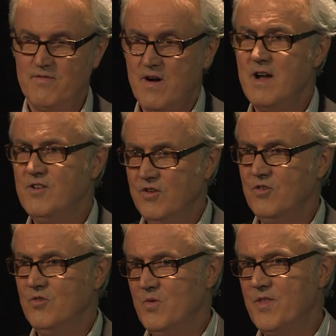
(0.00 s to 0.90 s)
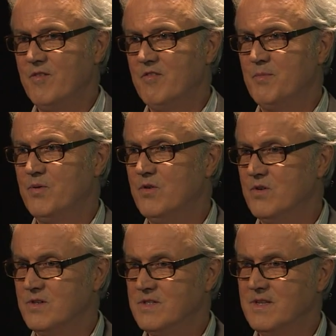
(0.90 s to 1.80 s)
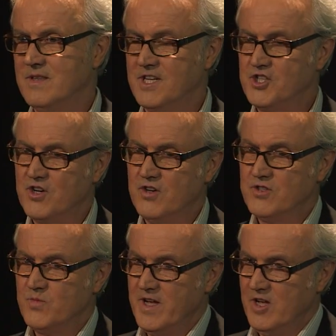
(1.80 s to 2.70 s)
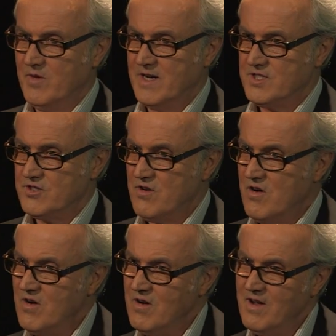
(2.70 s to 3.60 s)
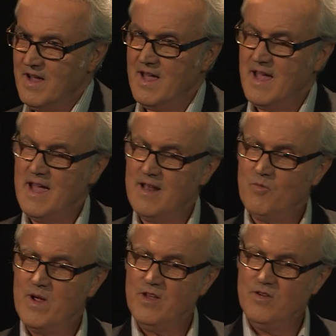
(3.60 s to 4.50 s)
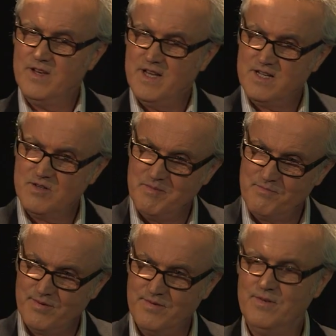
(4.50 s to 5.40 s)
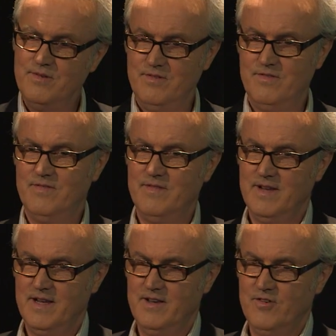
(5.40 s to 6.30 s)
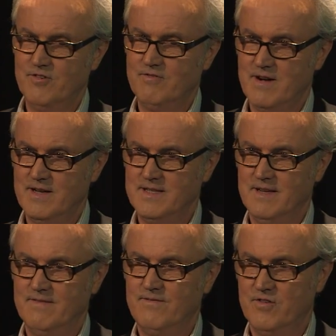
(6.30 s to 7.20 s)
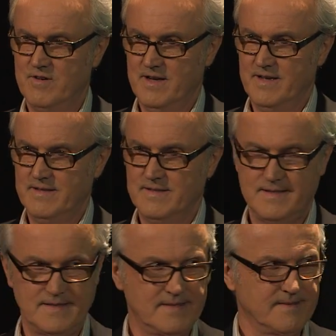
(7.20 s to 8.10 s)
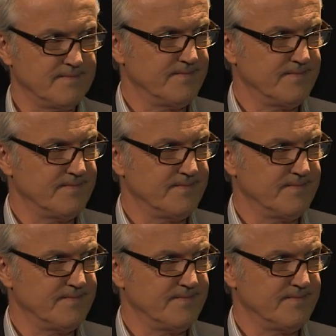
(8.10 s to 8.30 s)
provide you with a report that shows where you are strong and where you need to improve in your writing for IELTS.